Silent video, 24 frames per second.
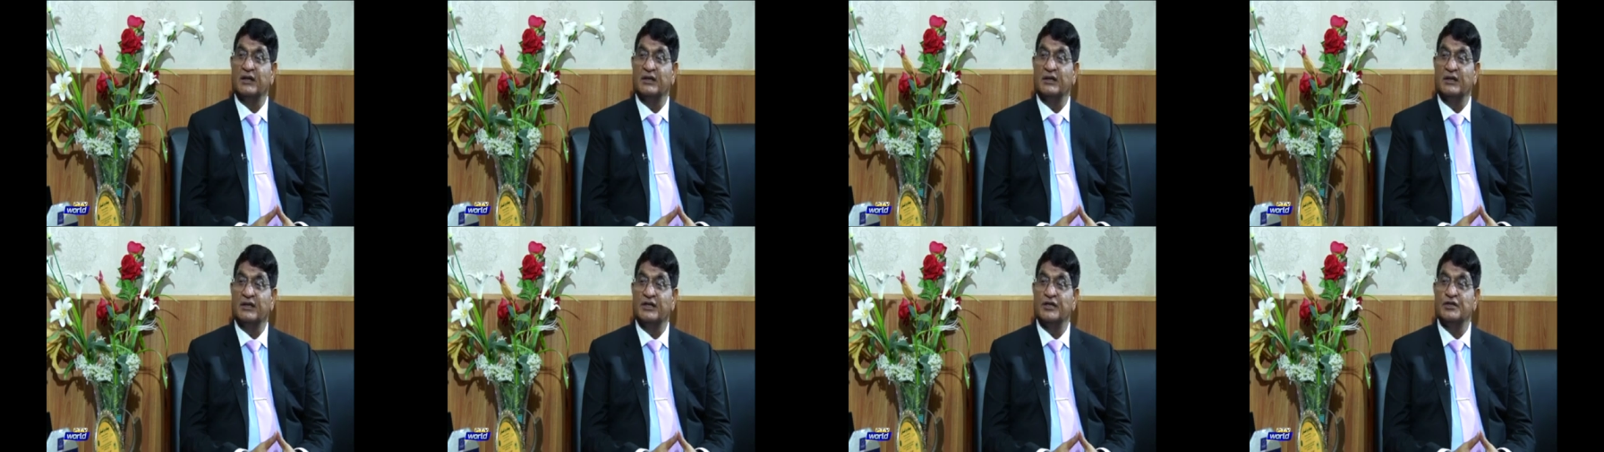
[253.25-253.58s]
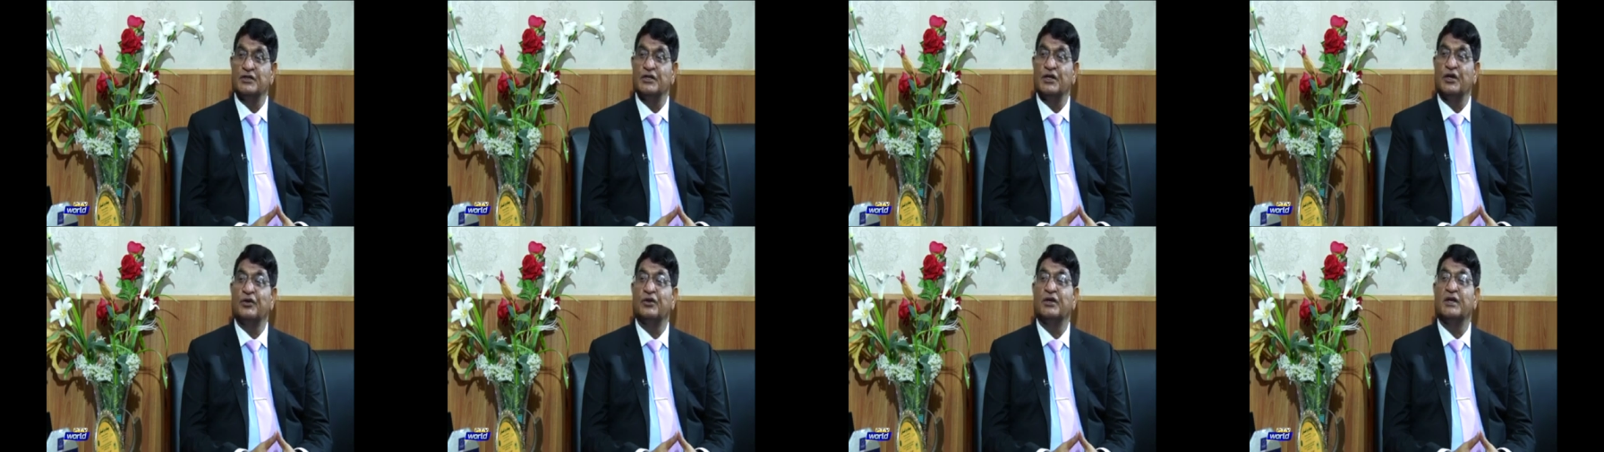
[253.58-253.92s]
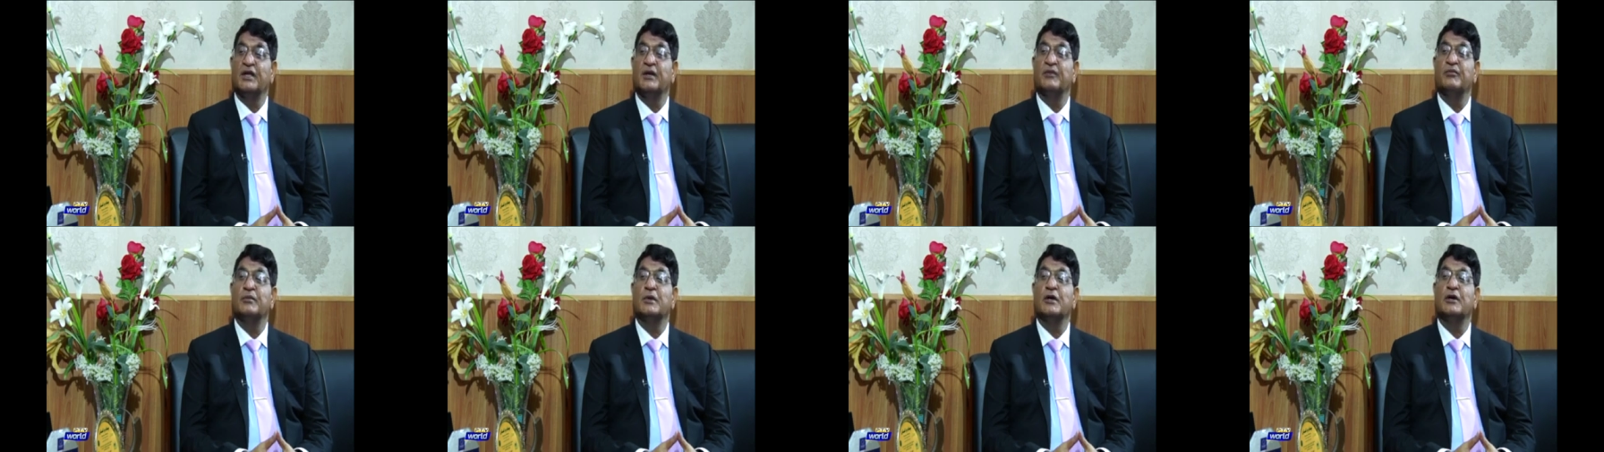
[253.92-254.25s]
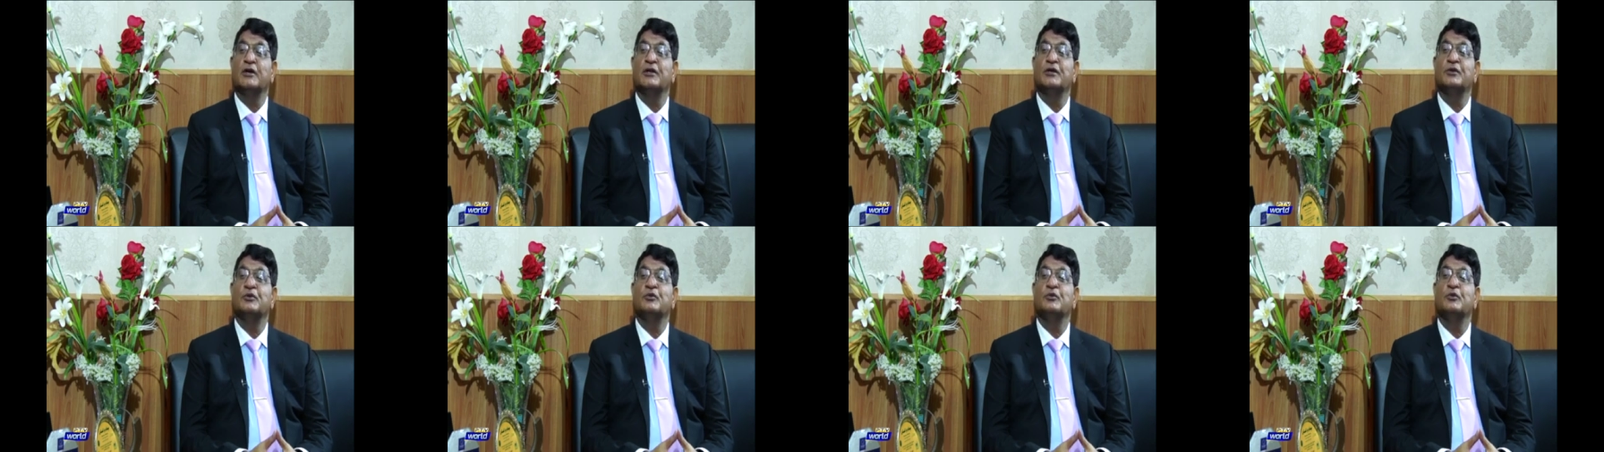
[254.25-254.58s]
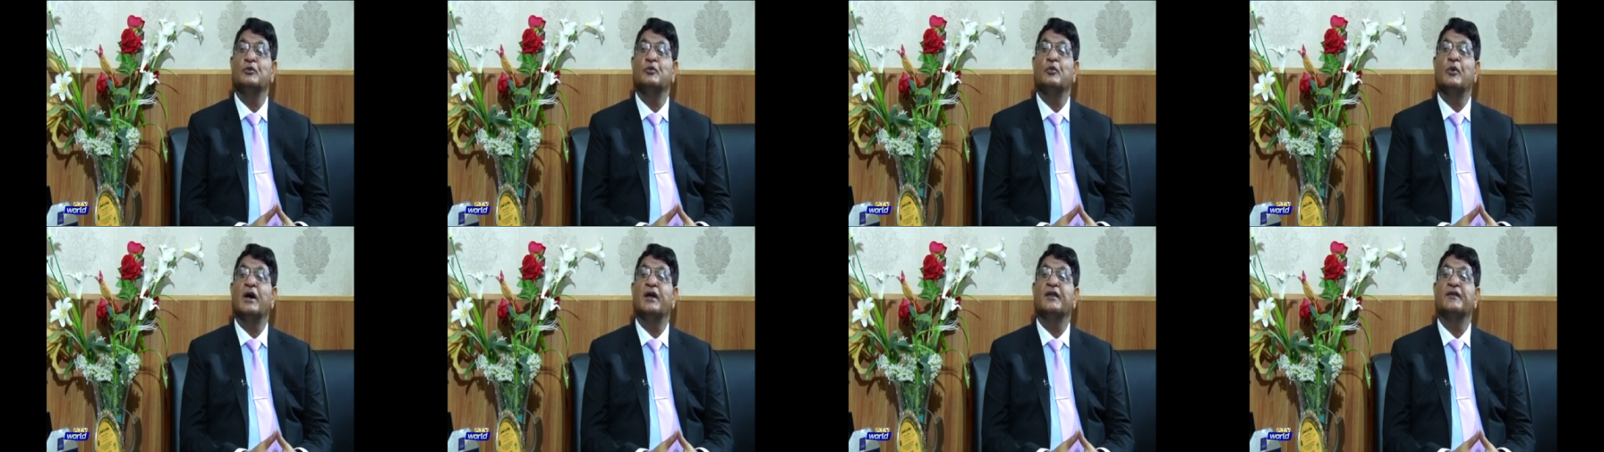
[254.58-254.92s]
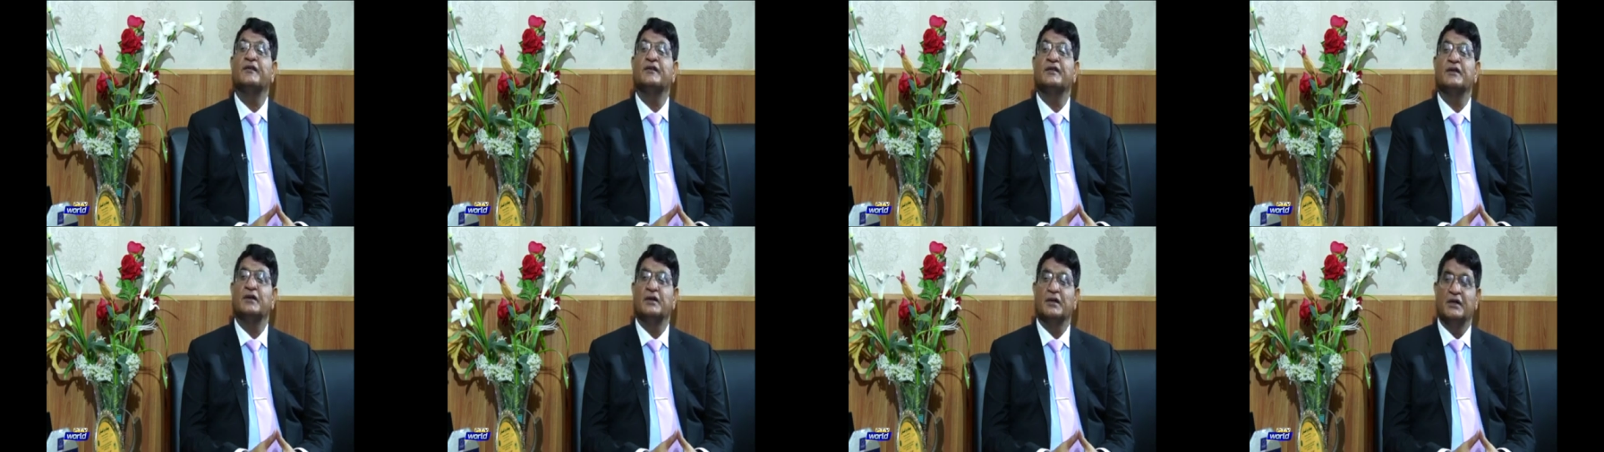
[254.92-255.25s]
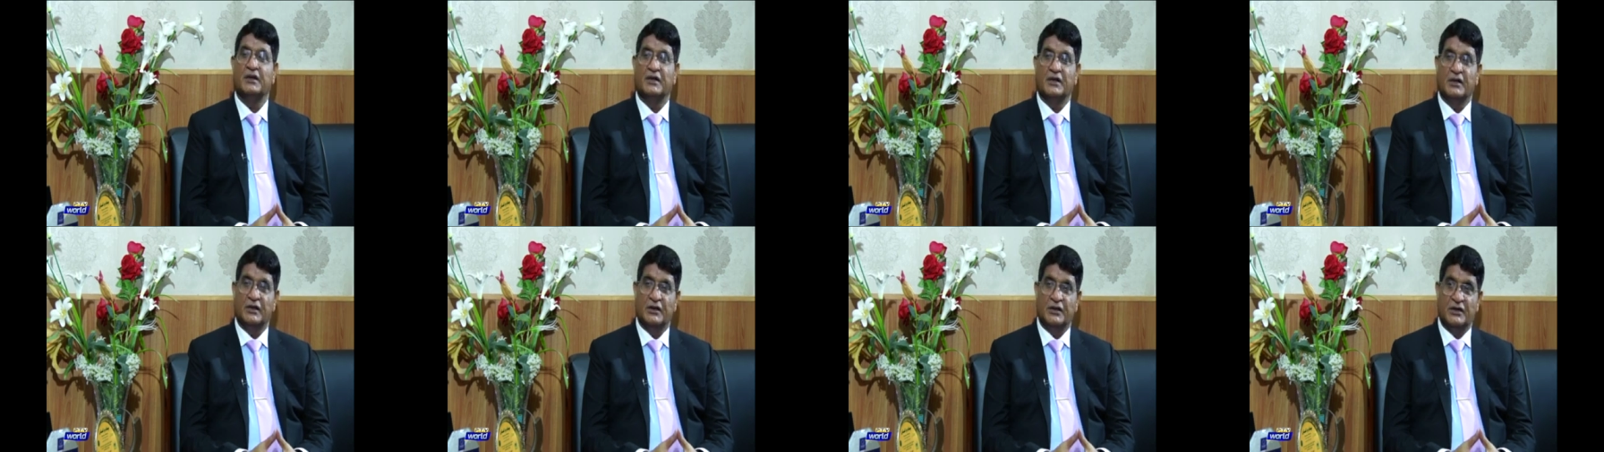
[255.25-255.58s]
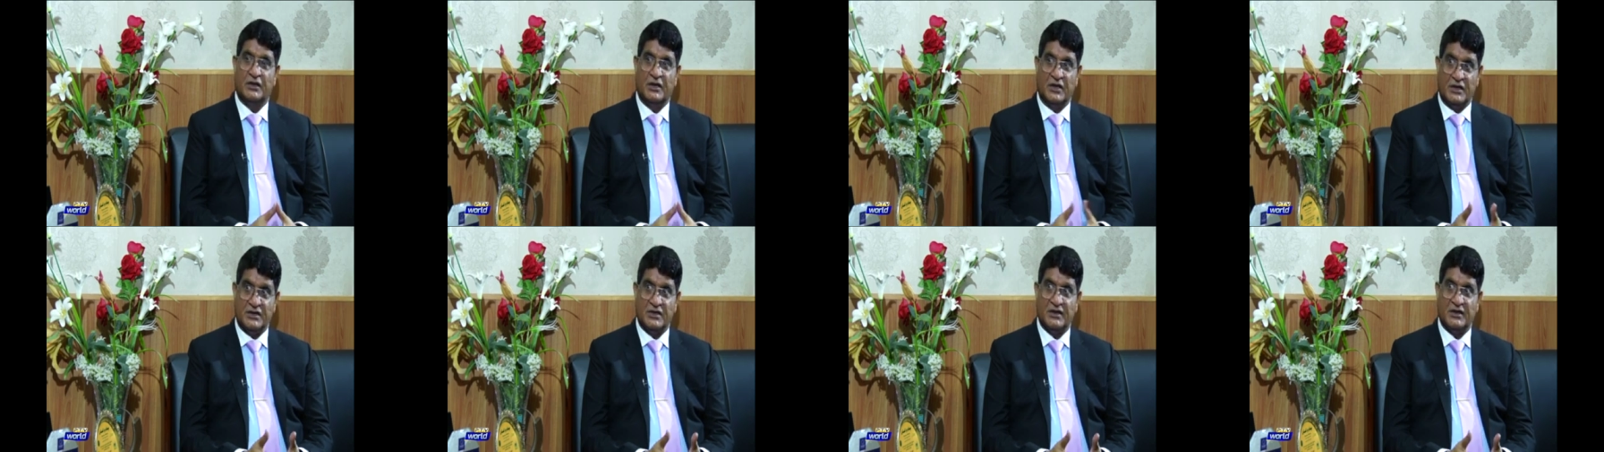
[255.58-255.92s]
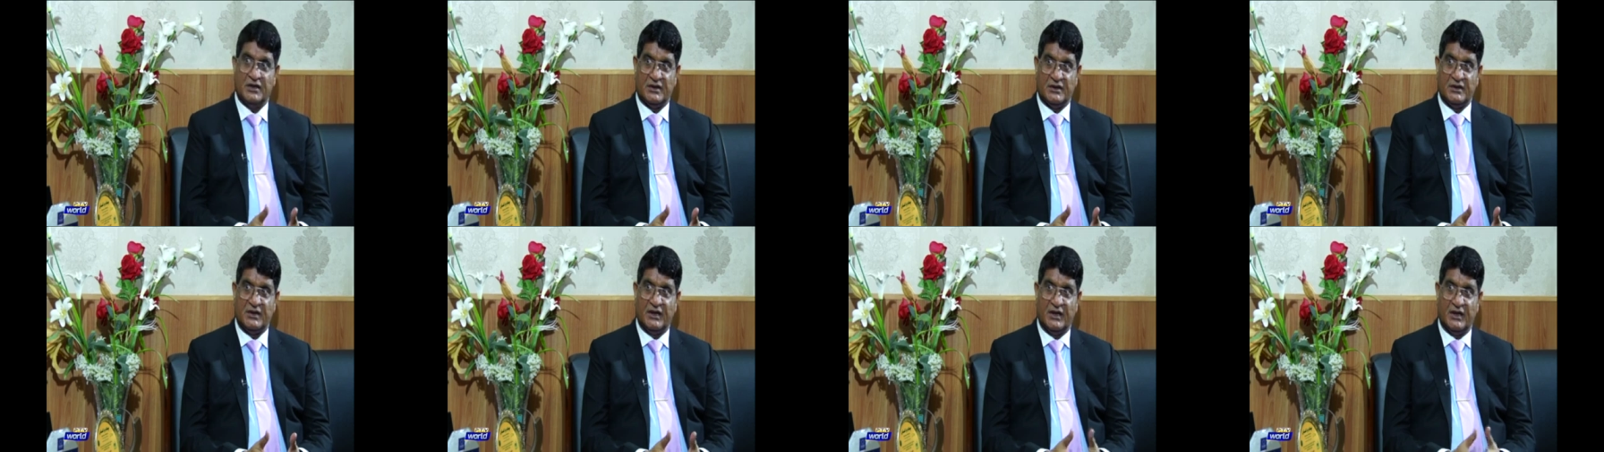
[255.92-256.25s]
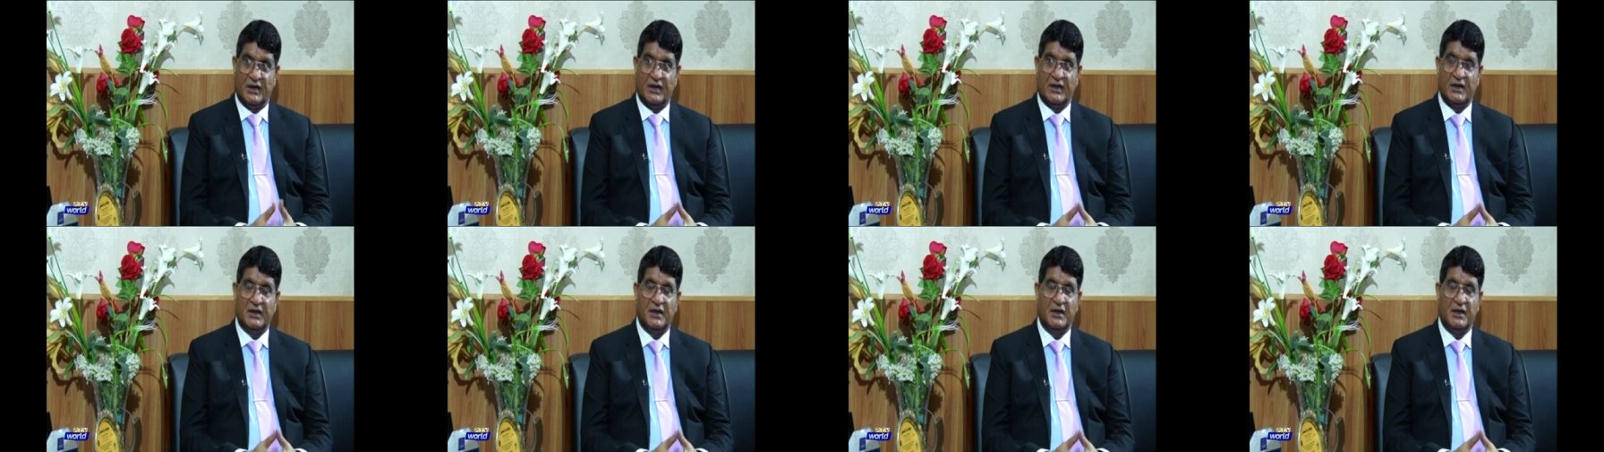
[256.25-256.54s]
Yes. Later on, Ibn Khaldun was teacher there,